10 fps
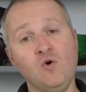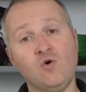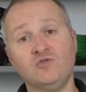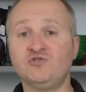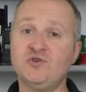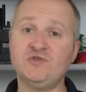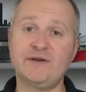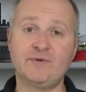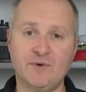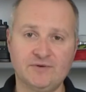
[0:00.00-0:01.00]
or two
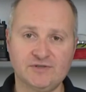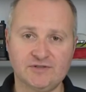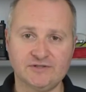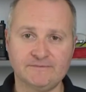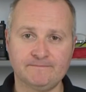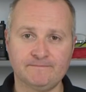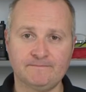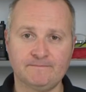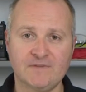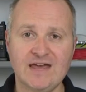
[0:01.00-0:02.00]
stepper motors.
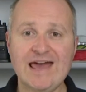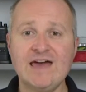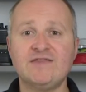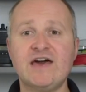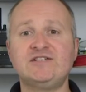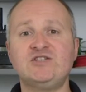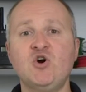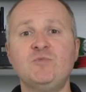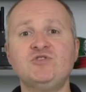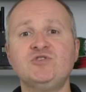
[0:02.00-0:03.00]
There is the
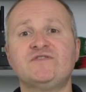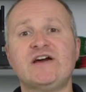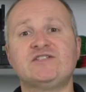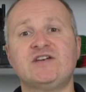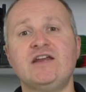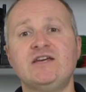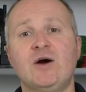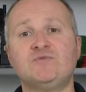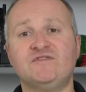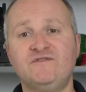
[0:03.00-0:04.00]
option of cascading
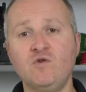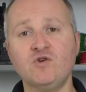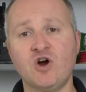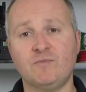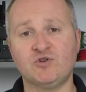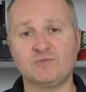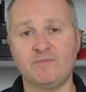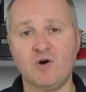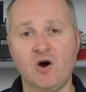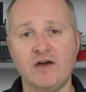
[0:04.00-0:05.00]
up to four GertBots per
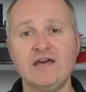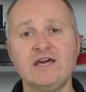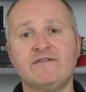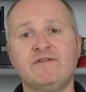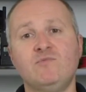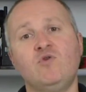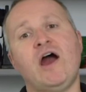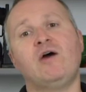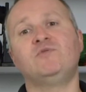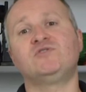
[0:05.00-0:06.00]
Pi, giving more
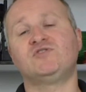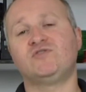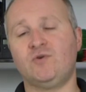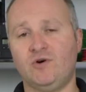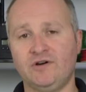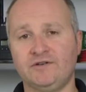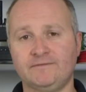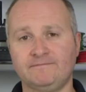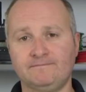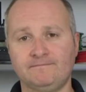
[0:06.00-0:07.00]
outputs as required.
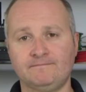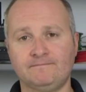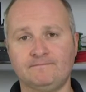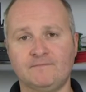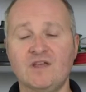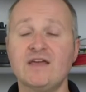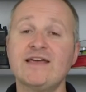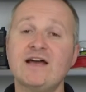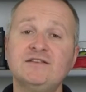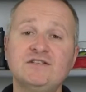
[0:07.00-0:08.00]

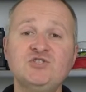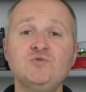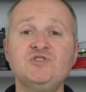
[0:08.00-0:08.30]
Additional